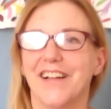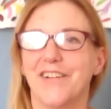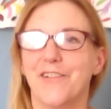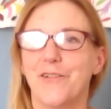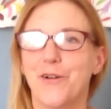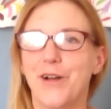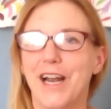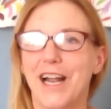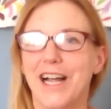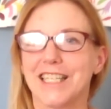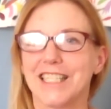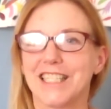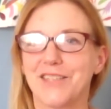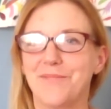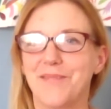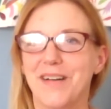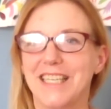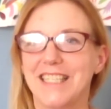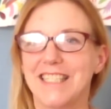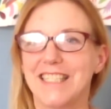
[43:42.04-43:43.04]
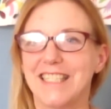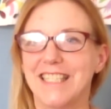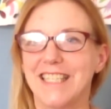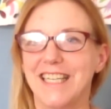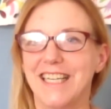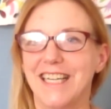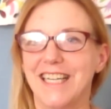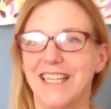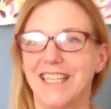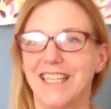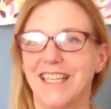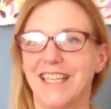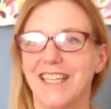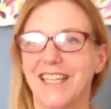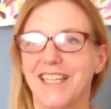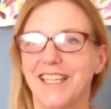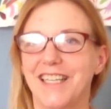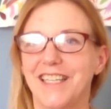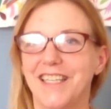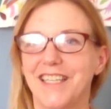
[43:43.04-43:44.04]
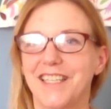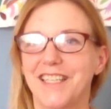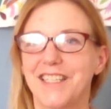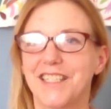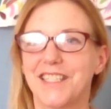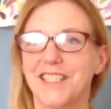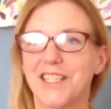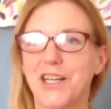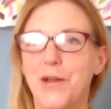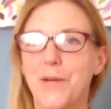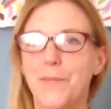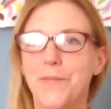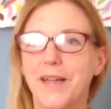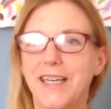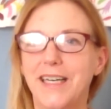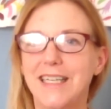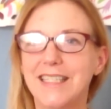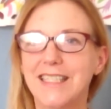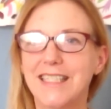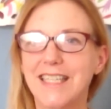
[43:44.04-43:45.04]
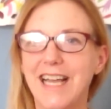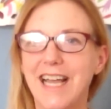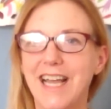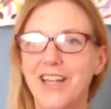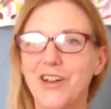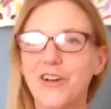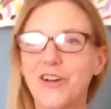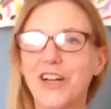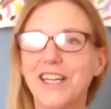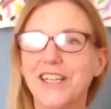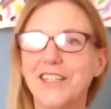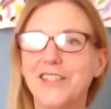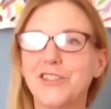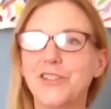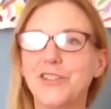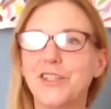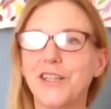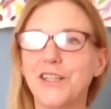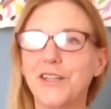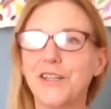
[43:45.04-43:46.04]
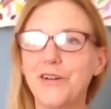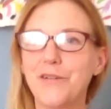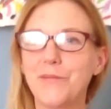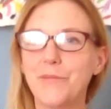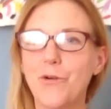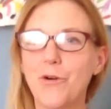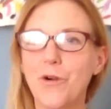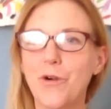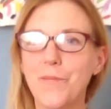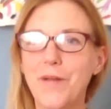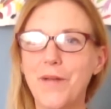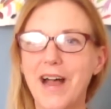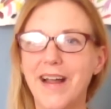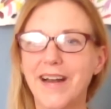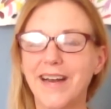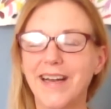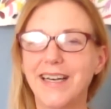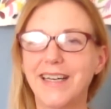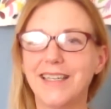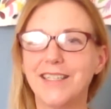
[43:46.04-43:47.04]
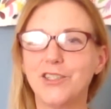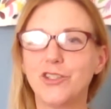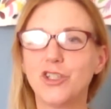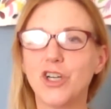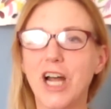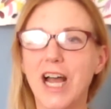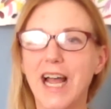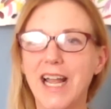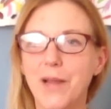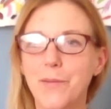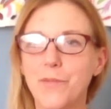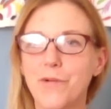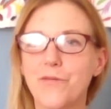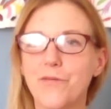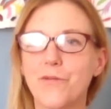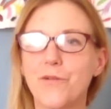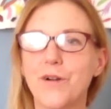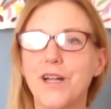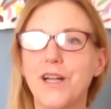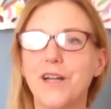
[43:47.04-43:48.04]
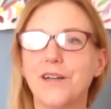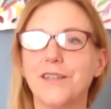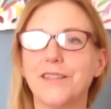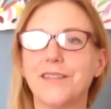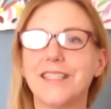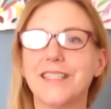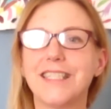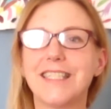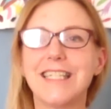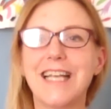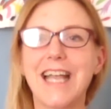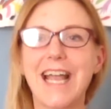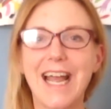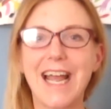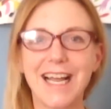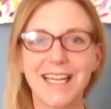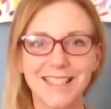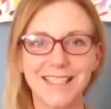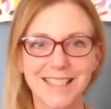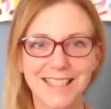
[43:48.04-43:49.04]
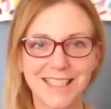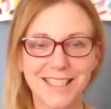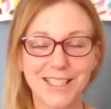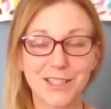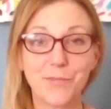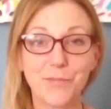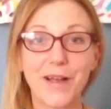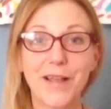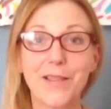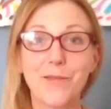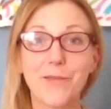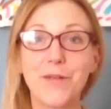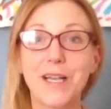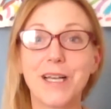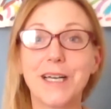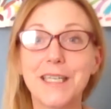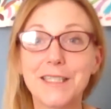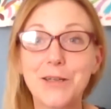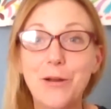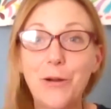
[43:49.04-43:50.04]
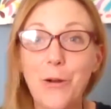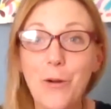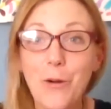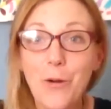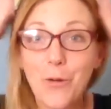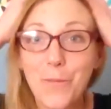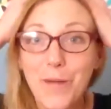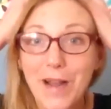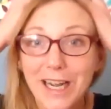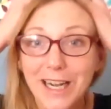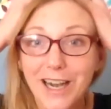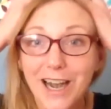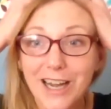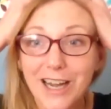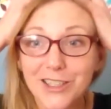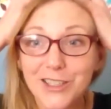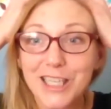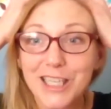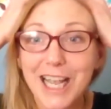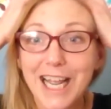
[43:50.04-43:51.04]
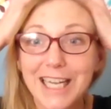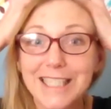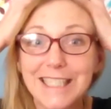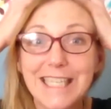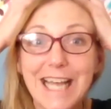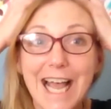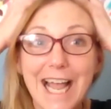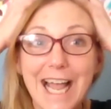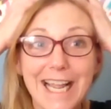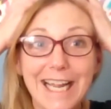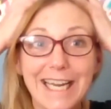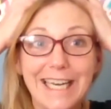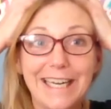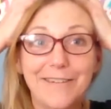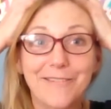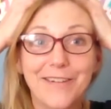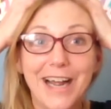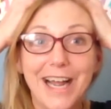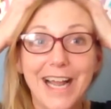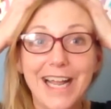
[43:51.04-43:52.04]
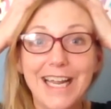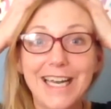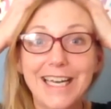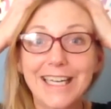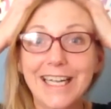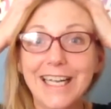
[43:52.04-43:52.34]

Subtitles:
What else am I seeing? Somebody's saying you're going to learn more about it and try it before your scans this month because, oh my gosh, scanxiety, right?